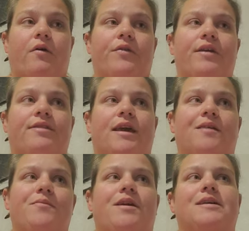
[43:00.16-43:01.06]
only
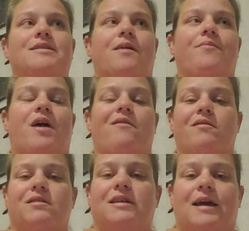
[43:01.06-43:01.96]
thing because i'm not
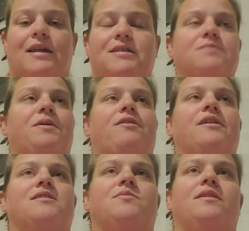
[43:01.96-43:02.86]
really that
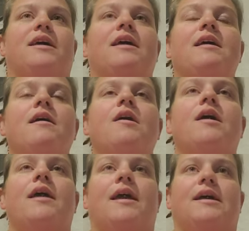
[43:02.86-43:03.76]
experienced with it
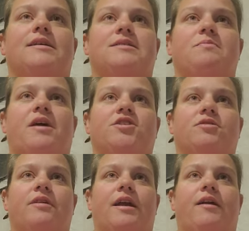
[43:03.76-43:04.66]
is
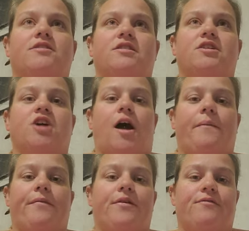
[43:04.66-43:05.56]
measuring the
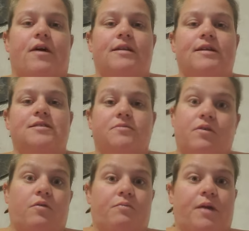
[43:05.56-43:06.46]
top of the fundus
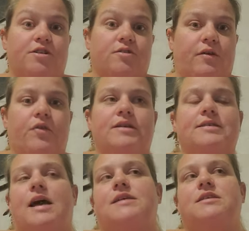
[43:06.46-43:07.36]
so measuring the
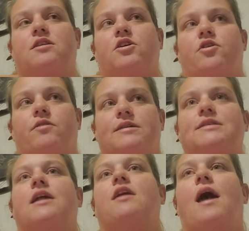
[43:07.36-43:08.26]
size of the
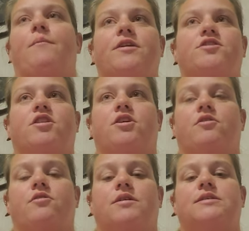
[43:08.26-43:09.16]
uterus and how much the
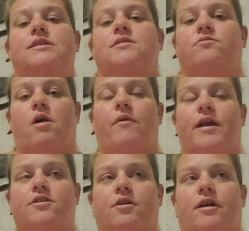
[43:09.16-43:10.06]
uterus is
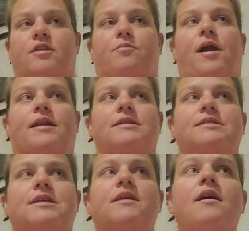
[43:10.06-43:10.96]
growing during the
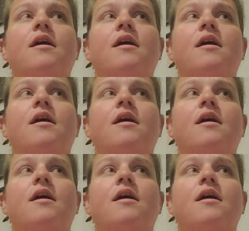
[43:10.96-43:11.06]
pregnancy